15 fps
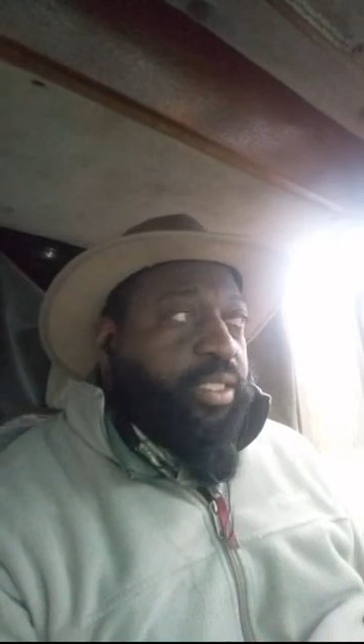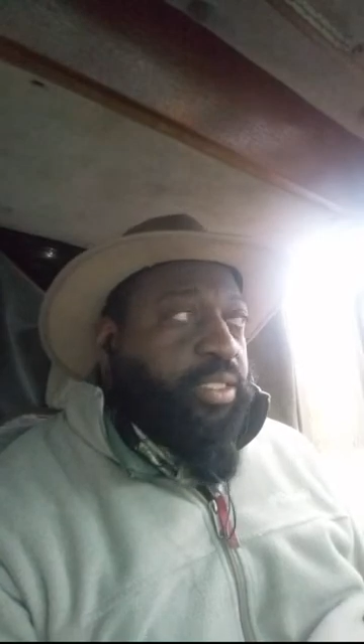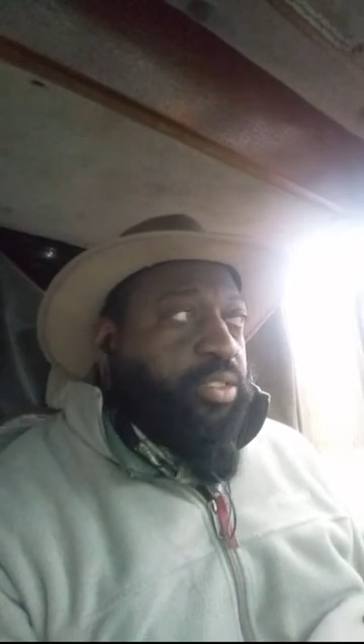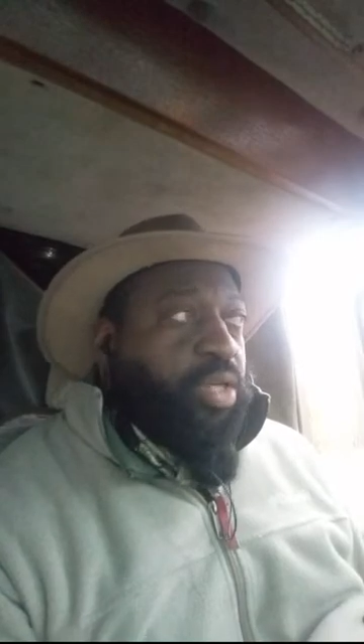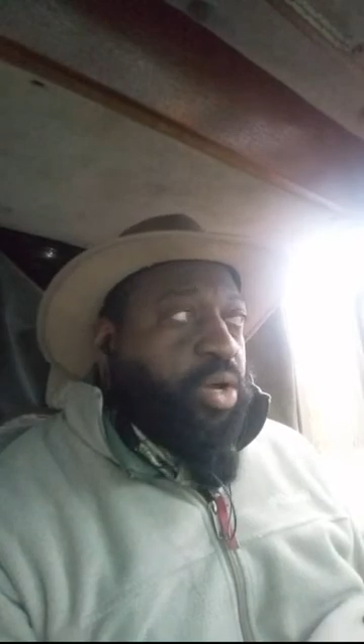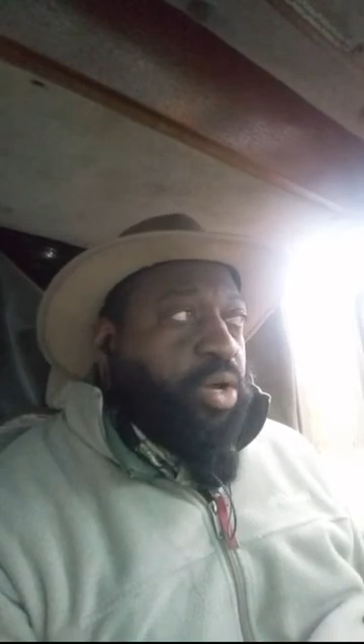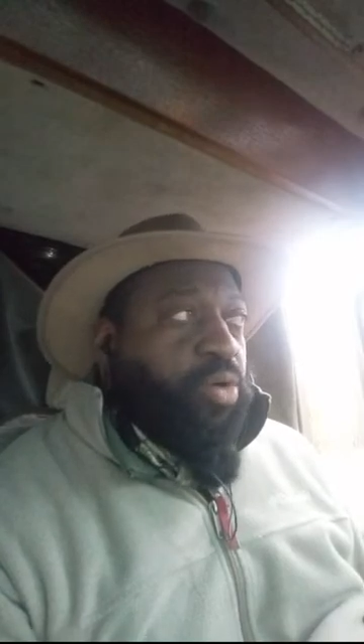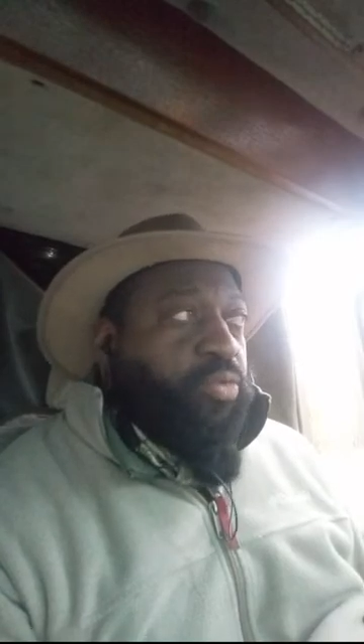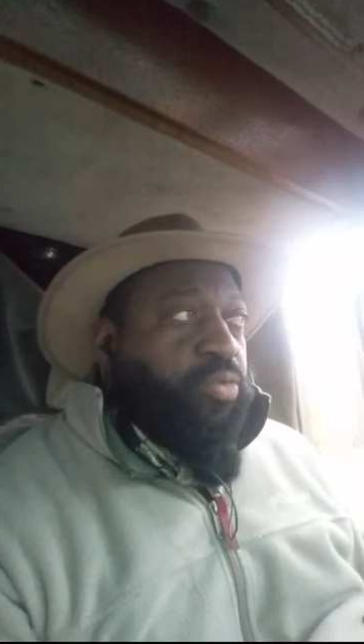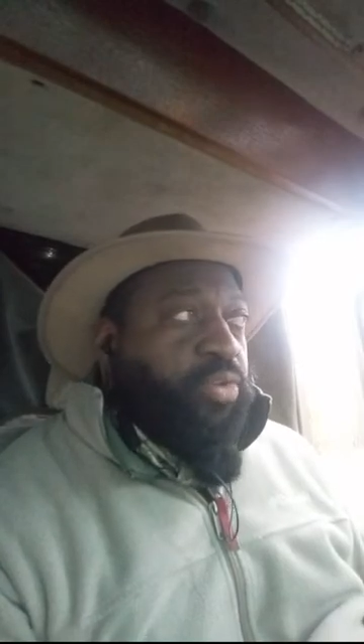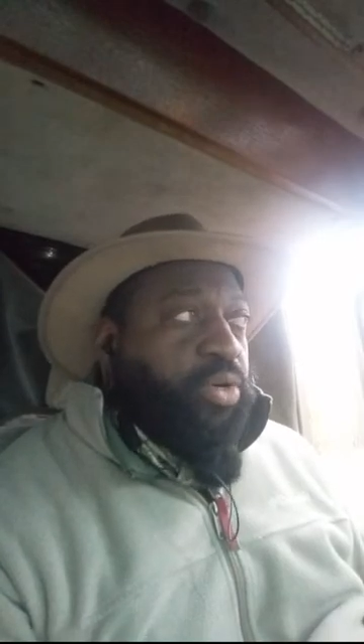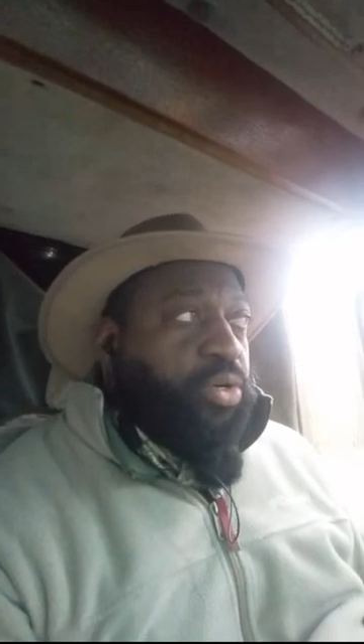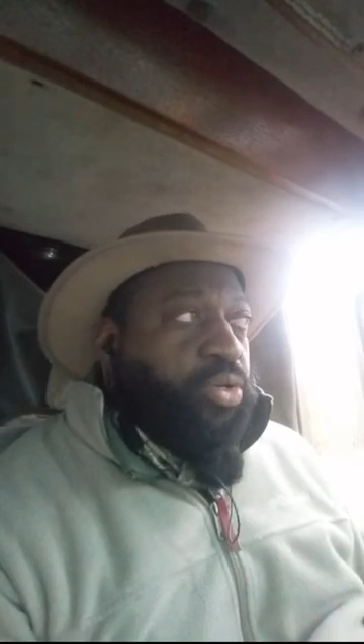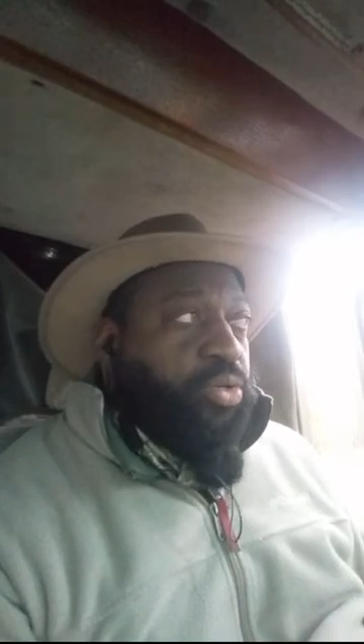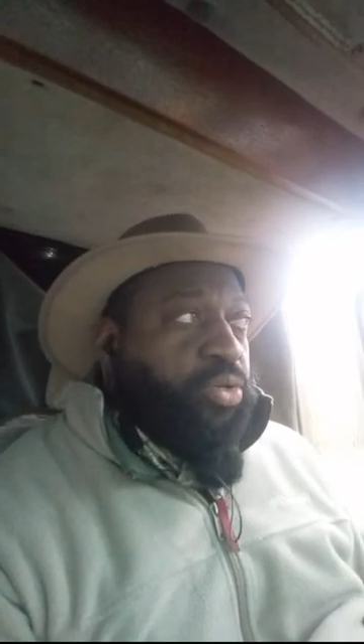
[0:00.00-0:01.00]
So
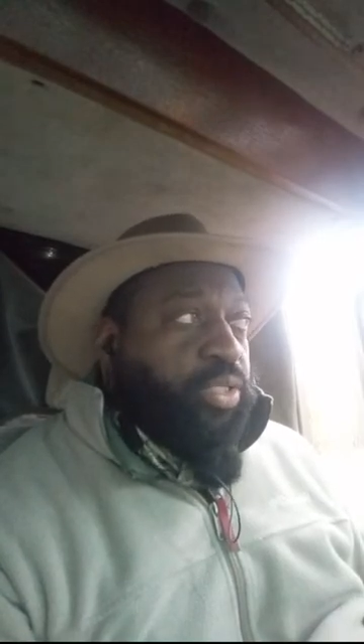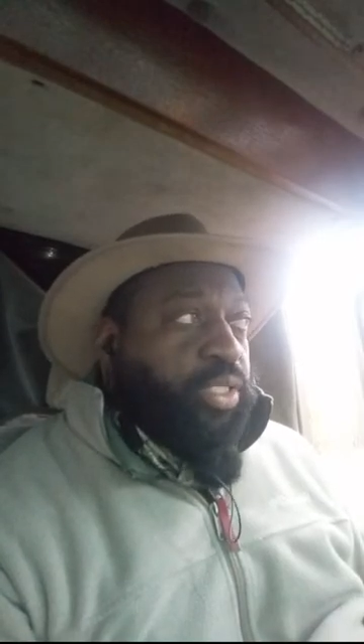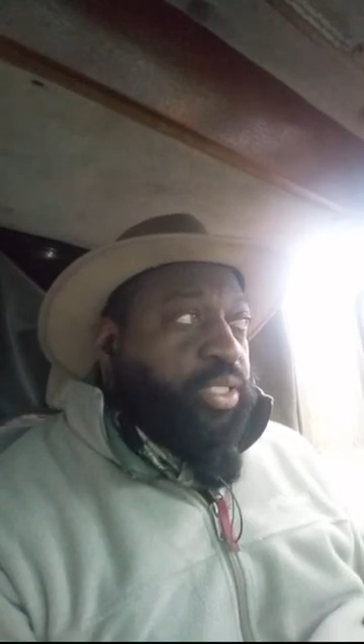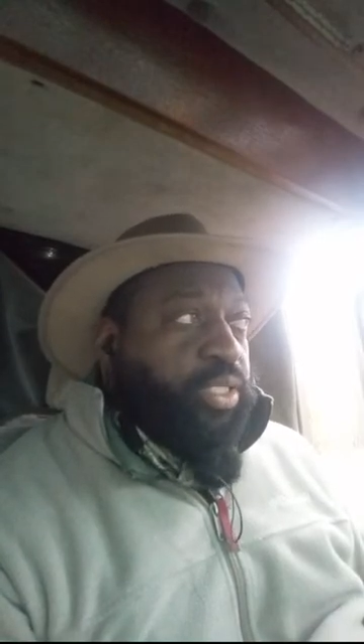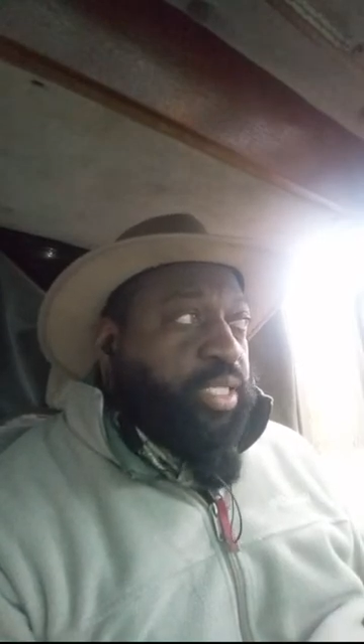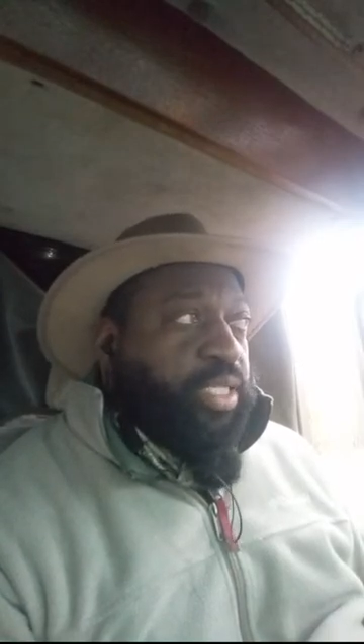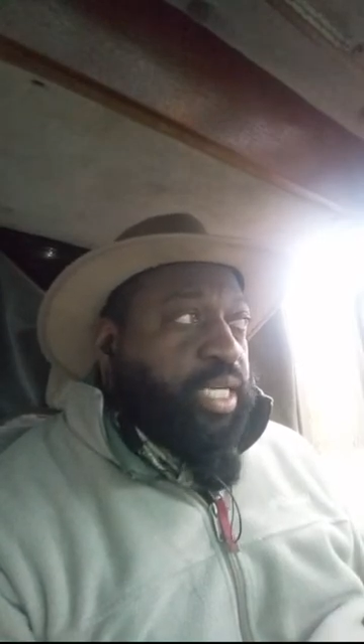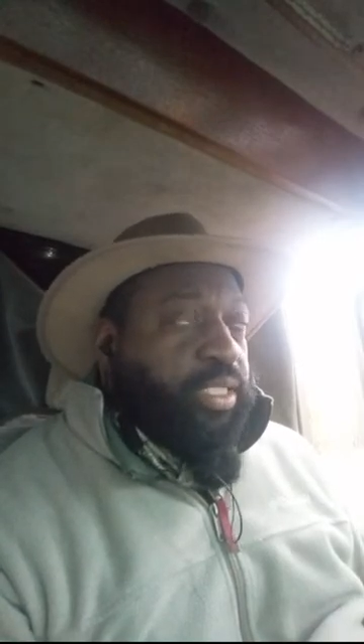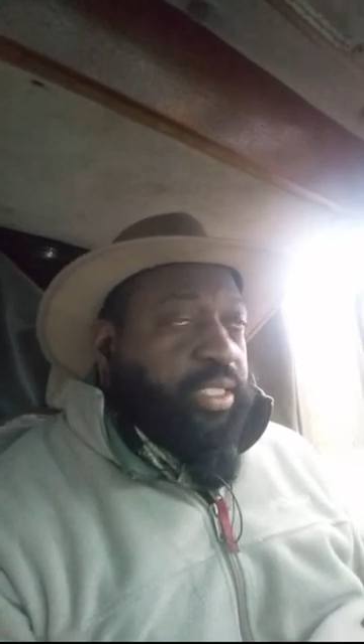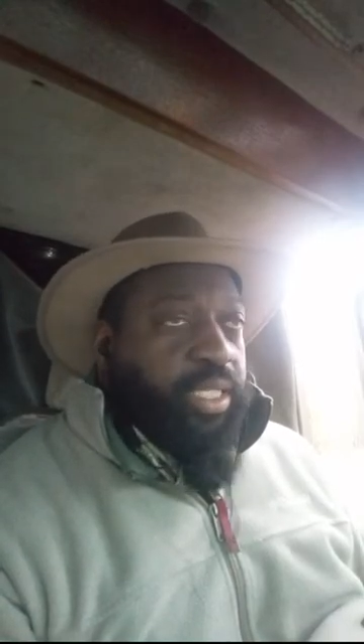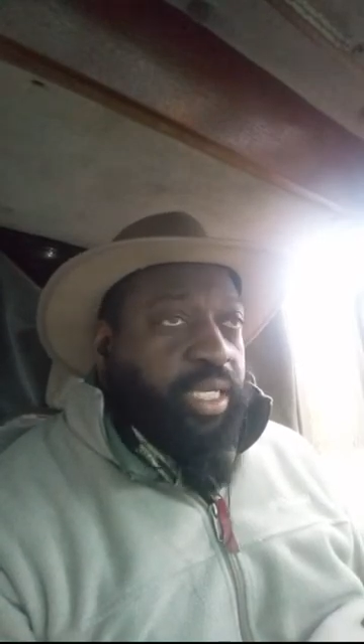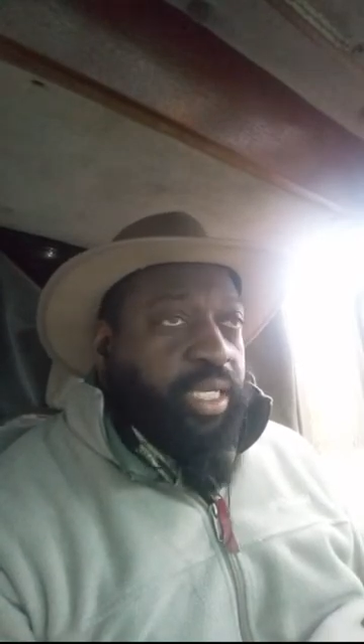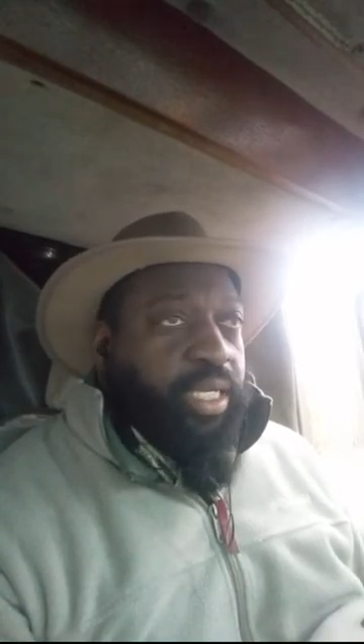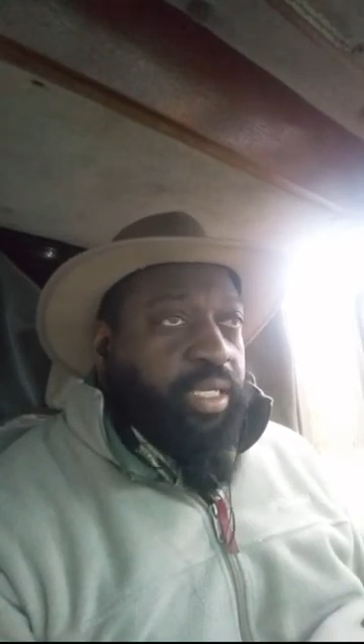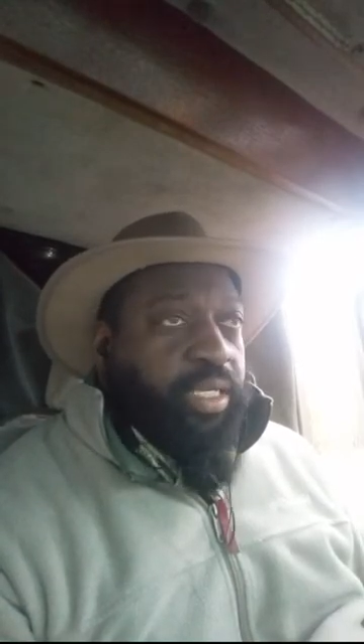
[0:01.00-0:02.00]
food is the next
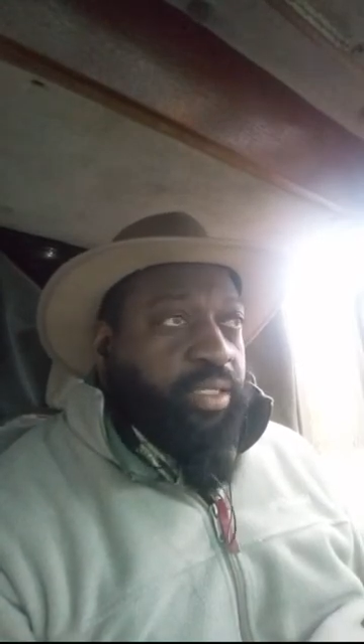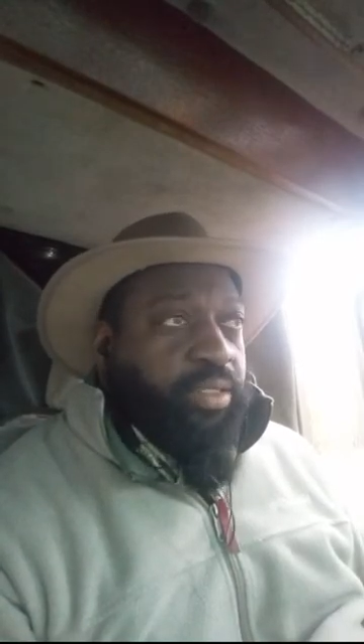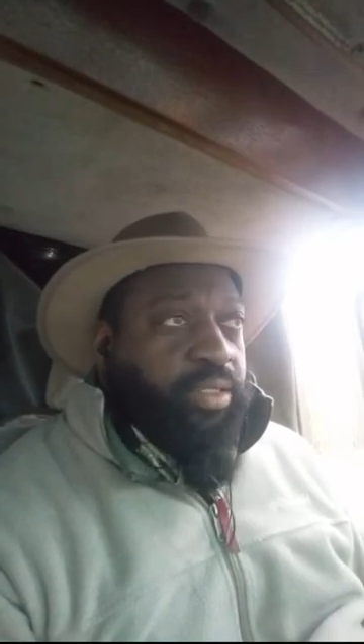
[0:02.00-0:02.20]
thing.